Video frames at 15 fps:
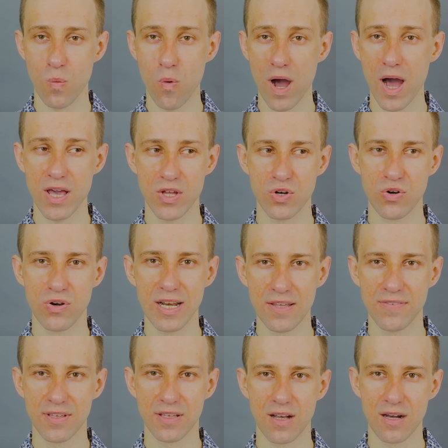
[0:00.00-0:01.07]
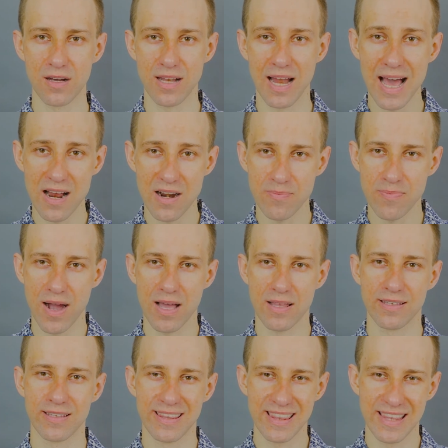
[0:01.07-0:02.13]
why you're living on
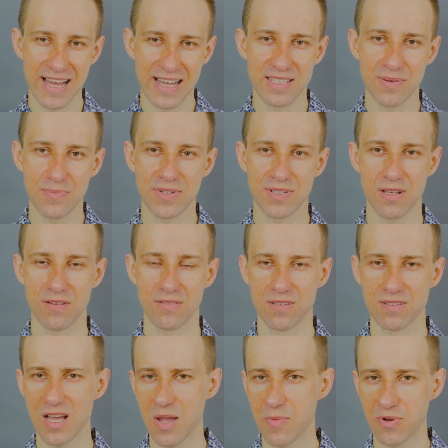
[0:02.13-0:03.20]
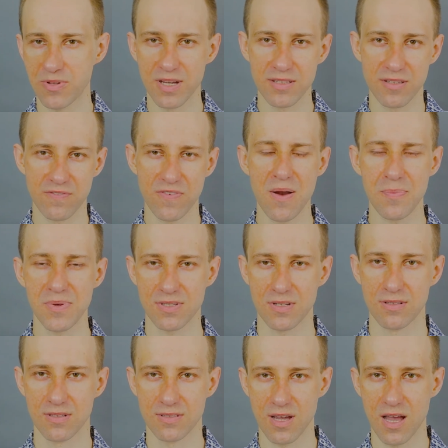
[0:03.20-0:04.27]
autopilot 90% of the time or 95%
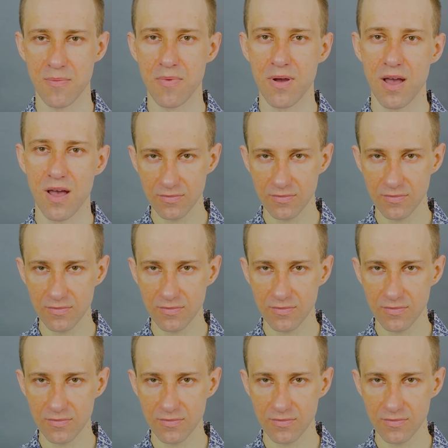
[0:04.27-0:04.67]
of the time.